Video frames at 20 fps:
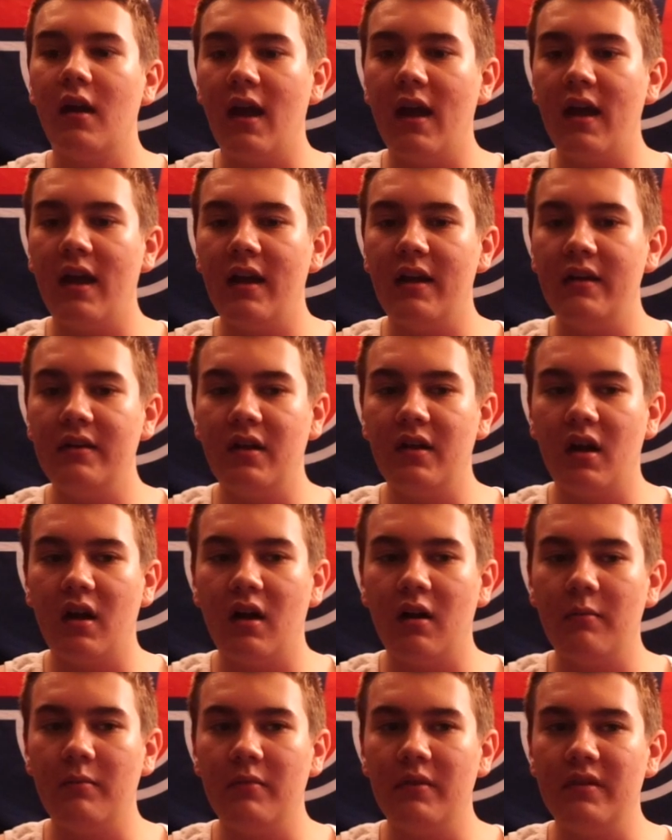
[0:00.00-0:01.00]
and
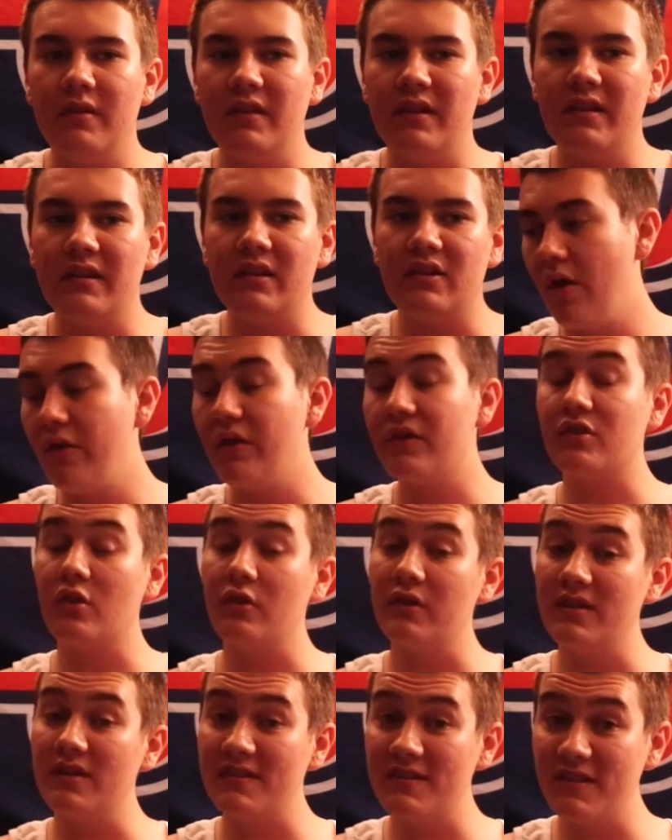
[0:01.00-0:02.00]
there's
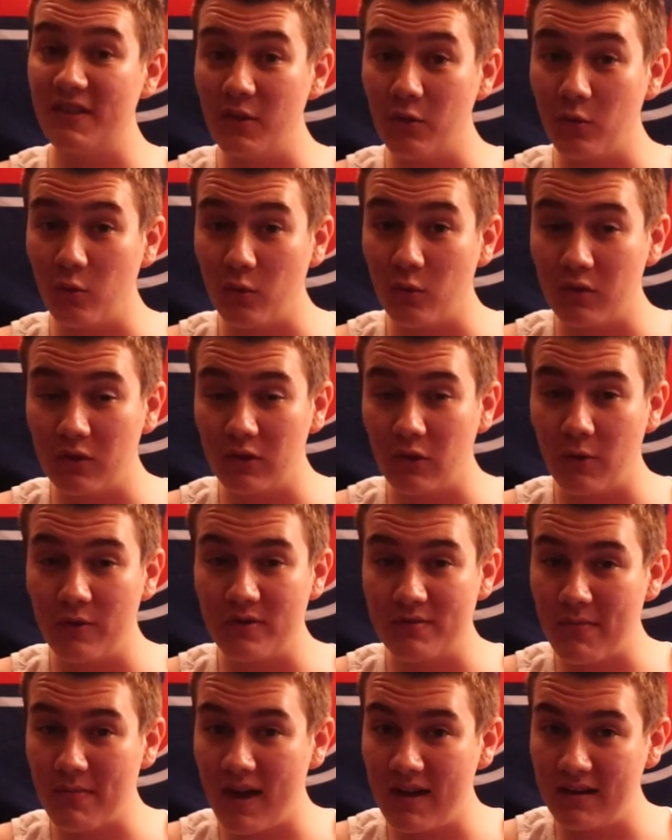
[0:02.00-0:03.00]
only single
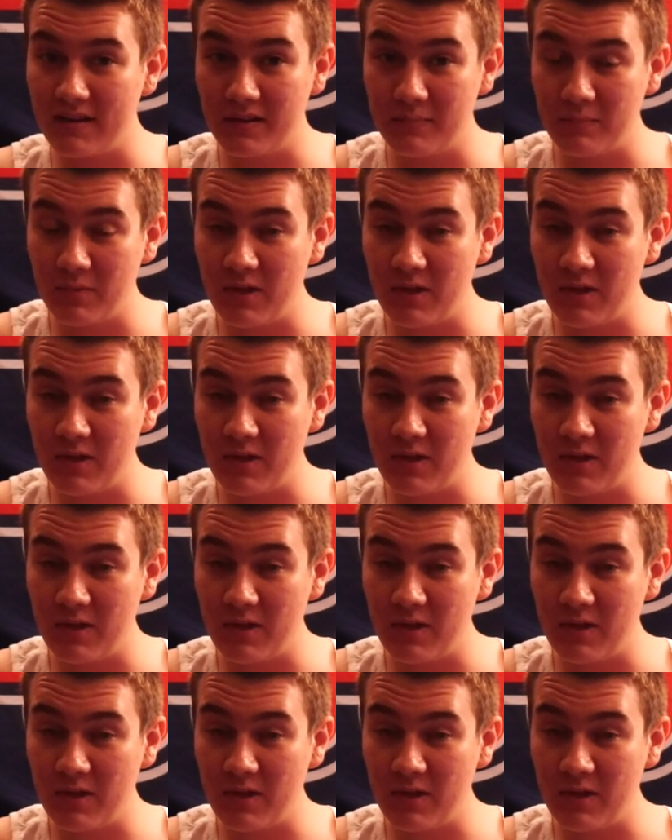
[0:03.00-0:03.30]
closed-minded